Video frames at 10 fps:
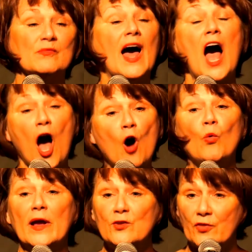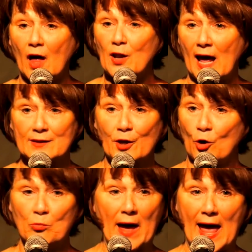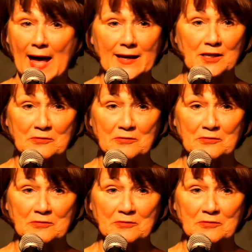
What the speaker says: I always thought I'd go back.